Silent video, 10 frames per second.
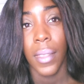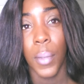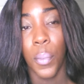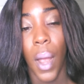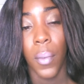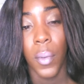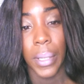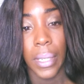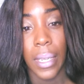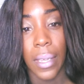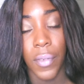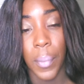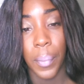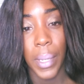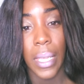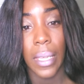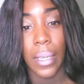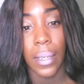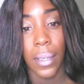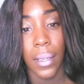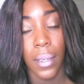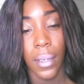the probability of it being